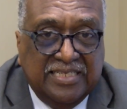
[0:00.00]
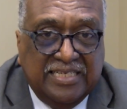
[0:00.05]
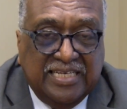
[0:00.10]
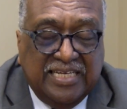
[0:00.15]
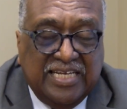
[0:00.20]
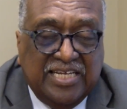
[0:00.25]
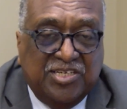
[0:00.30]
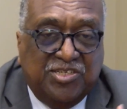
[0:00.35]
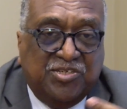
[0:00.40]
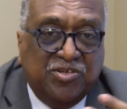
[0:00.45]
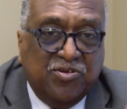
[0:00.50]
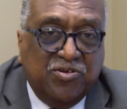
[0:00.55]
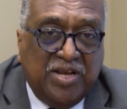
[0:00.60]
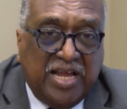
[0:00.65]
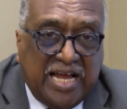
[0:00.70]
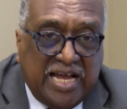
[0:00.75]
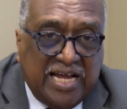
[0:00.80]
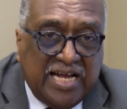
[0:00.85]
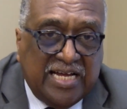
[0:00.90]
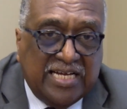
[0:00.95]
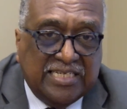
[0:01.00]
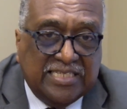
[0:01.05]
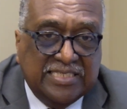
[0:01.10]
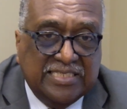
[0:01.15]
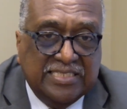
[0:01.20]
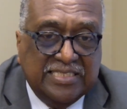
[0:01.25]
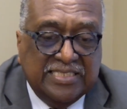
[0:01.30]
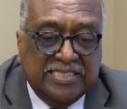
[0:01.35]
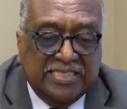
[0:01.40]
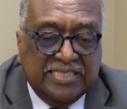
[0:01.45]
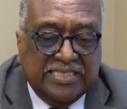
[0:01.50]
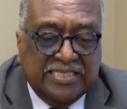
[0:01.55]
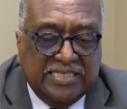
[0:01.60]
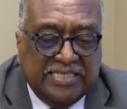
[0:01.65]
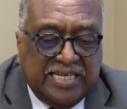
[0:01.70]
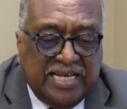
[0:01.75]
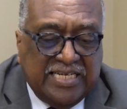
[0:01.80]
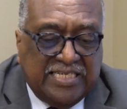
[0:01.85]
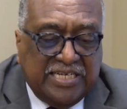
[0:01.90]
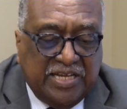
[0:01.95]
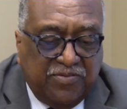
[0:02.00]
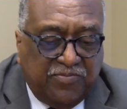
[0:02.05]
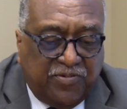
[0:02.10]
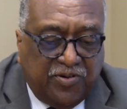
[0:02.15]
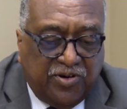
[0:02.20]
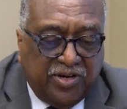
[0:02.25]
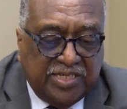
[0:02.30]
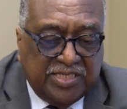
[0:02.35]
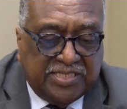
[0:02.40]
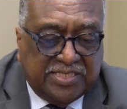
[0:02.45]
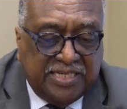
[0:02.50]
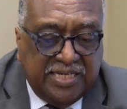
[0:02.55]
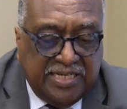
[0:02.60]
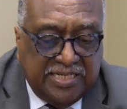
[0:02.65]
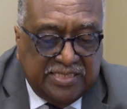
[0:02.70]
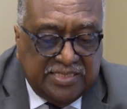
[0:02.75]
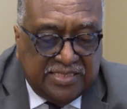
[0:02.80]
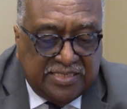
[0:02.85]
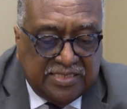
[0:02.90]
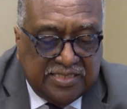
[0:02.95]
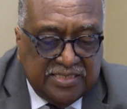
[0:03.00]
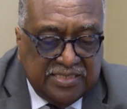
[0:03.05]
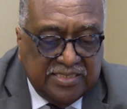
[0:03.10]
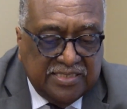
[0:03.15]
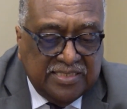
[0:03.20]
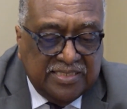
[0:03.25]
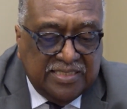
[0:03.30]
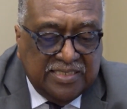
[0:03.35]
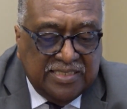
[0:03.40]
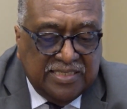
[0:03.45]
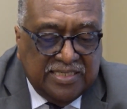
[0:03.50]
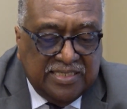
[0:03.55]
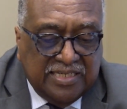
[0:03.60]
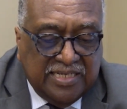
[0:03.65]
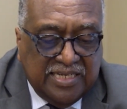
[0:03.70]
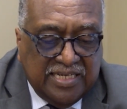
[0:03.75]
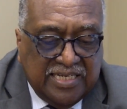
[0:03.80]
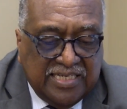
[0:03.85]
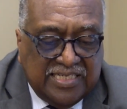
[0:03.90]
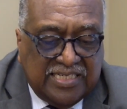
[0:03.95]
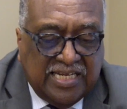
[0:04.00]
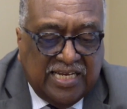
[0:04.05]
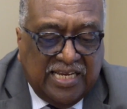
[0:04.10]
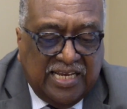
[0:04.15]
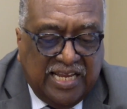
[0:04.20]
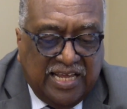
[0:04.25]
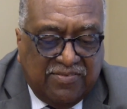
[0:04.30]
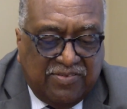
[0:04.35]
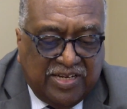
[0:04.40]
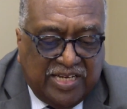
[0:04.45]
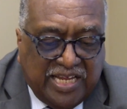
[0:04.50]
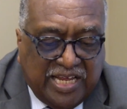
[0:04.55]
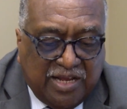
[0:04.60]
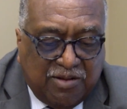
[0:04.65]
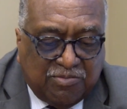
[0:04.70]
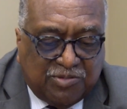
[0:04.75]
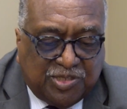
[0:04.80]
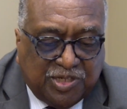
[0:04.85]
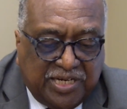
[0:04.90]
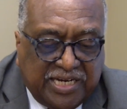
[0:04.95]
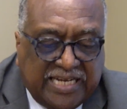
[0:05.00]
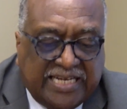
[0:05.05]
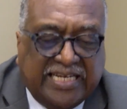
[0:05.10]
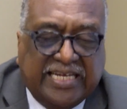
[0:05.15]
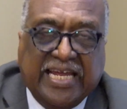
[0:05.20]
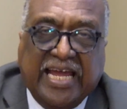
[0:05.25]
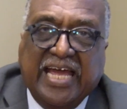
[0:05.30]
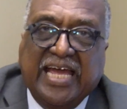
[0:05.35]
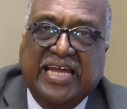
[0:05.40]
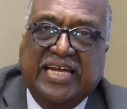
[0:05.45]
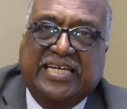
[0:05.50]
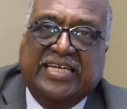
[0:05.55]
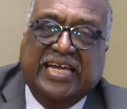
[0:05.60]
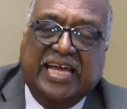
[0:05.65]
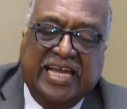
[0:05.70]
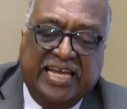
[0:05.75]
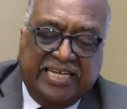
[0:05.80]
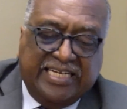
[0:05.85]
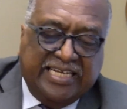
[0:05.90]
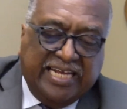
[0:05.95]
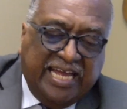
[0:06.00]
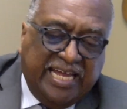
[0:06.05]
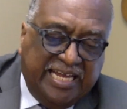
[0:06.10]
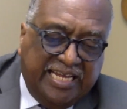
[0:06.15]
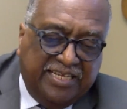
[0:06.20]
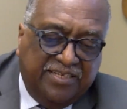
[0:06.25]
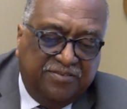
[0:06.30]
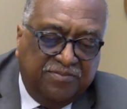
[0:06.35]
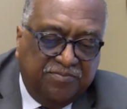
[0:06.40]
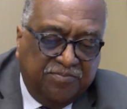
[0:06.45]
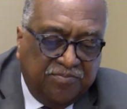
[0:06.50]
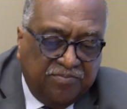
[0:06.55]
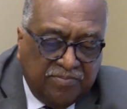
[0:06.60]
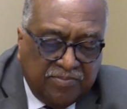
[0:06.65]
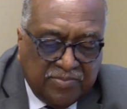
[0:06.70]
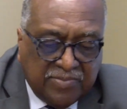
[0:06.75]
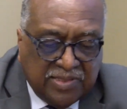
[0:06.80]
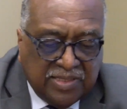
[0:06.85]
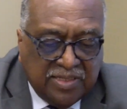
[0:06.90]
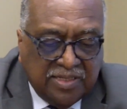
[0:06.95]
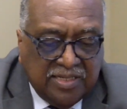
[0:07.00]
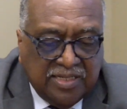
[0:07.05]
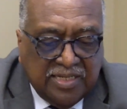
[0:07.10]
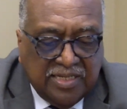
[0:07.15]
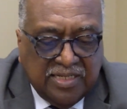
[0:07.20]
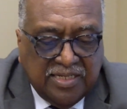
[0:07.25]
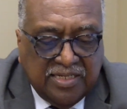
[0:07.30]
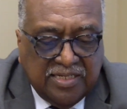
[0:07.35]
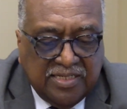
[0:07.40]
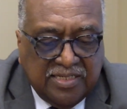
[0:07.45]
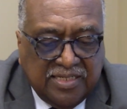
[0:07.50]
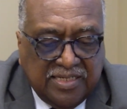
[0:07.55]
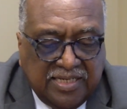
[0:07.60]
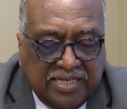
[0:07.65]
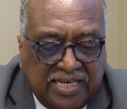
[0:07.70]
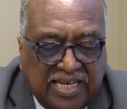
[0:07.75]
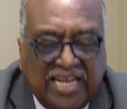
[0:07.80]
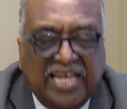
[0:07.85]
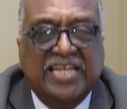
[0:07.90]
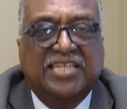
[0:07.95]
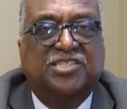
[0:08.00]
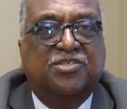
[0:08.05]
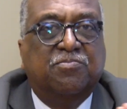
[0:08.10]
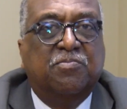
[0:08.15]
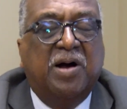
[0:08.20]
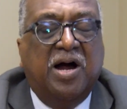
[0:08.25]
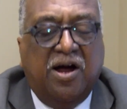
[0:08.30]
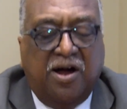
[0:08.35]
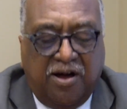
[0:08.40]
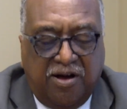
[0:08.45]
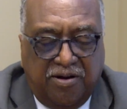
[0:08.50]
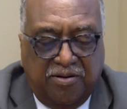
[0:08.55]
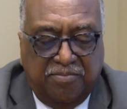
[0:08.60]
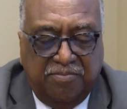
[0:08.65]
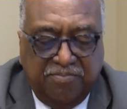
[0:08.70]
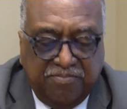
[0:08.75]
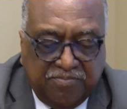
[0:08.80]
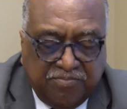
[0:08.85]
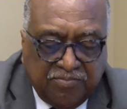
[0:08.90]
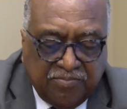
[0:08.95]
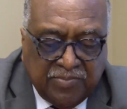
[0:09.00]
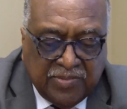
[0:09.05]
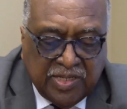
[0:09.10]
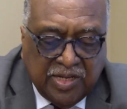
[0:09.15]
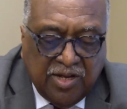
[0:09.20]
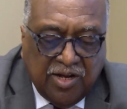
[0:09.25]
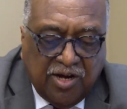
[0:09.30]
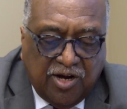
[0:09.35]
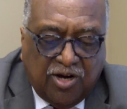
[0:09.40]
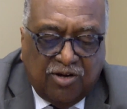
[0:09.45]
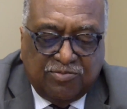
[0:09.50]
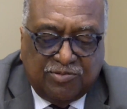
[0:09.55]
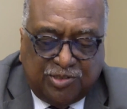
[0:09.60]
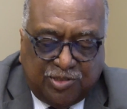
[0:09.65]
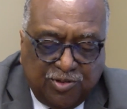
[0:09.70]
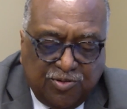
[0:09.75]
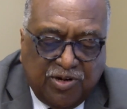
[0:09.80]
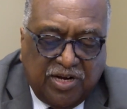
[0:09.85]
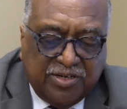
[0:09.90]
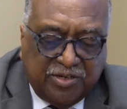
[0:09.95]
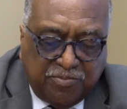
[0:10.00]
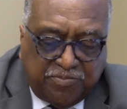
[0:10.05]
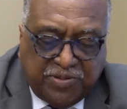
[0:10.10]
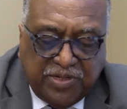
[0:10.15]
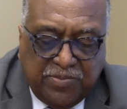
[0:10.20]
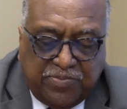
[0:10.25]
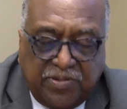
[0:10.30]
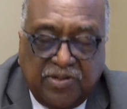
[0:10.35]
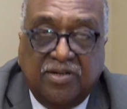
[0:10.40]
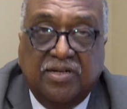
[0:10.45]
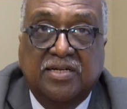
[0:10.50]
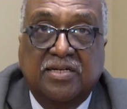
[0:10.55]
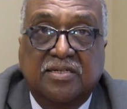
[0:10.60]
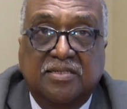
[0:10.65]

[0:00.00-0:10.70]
in July 1946. Delivered them to the KKK lynch mob of 200 people